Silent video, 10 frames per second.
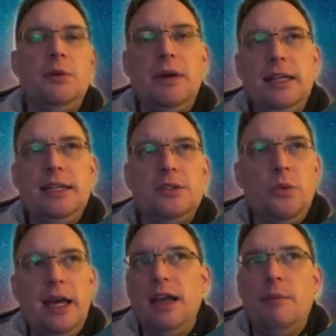you may need
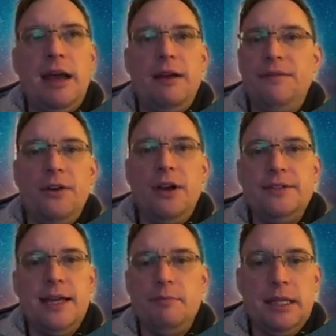to wait about
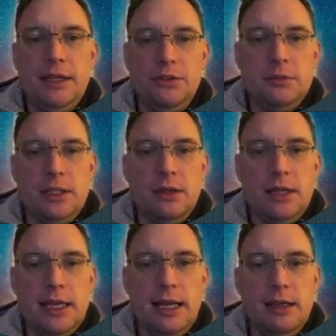five, ten minutes, something
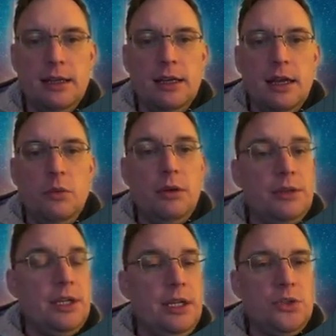like that.
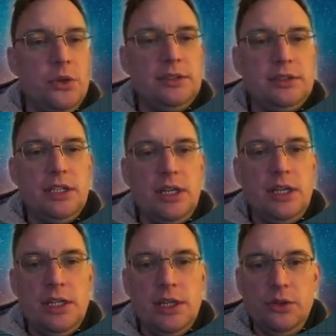What the choice that
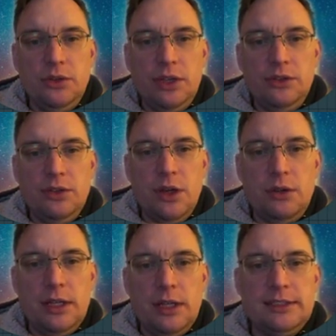you use is
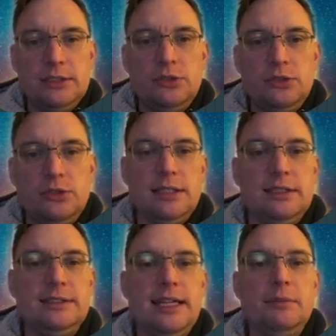known as extract
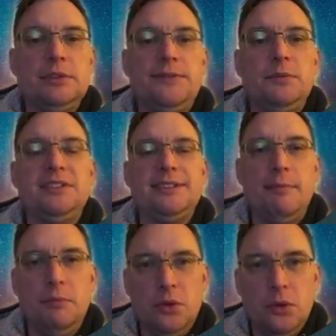stems from
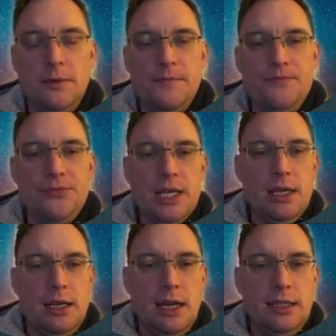sample.
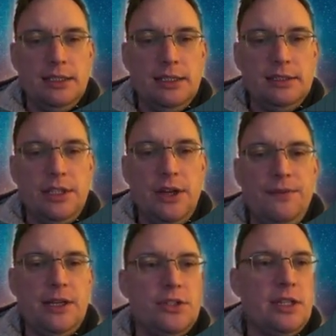And this is a new
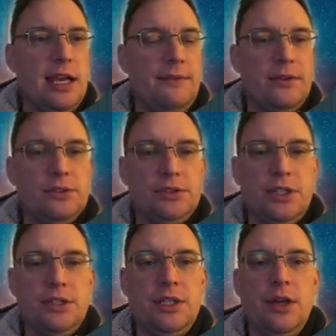feature that F L
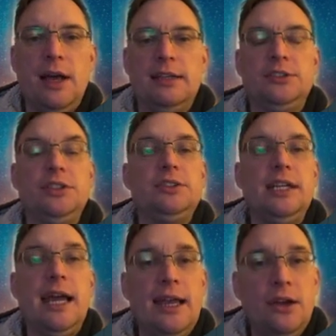Studio has,
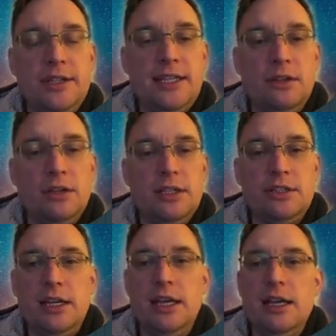using A I
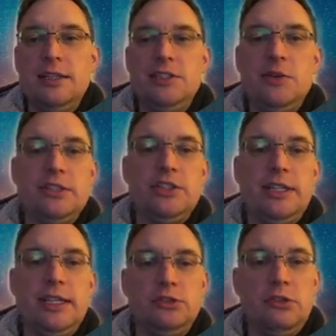technology to
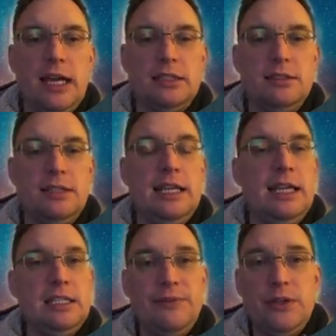actually extract the
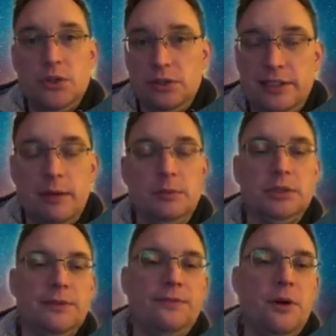individual
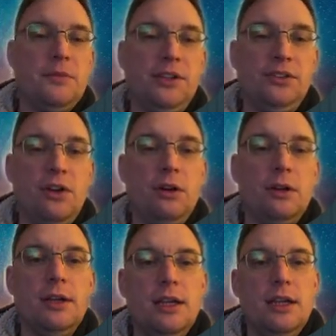stems from this
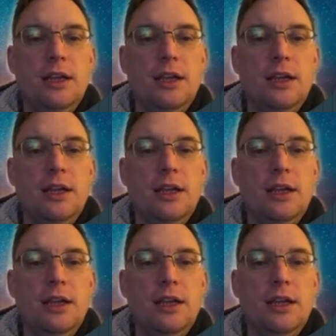song.